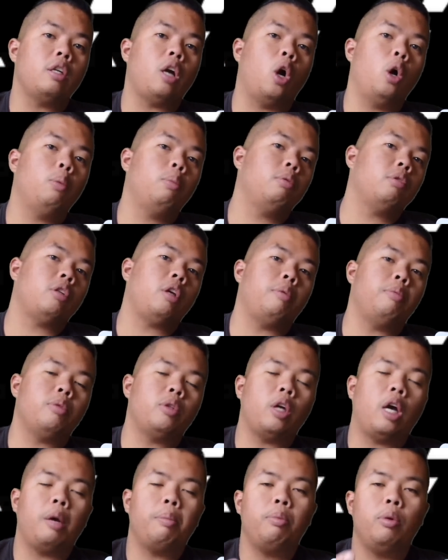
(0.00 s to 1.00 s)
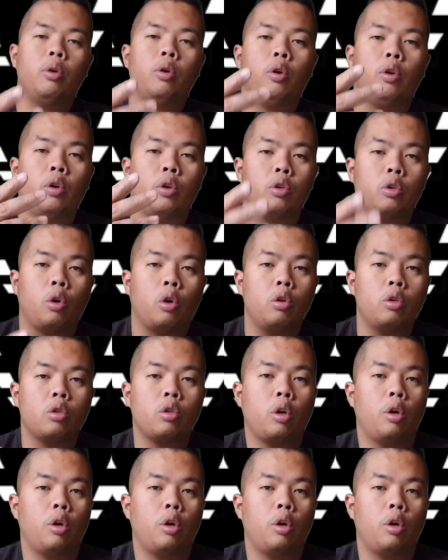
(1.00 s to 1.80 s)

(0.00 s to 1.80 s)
I hope I was able to help you on your choice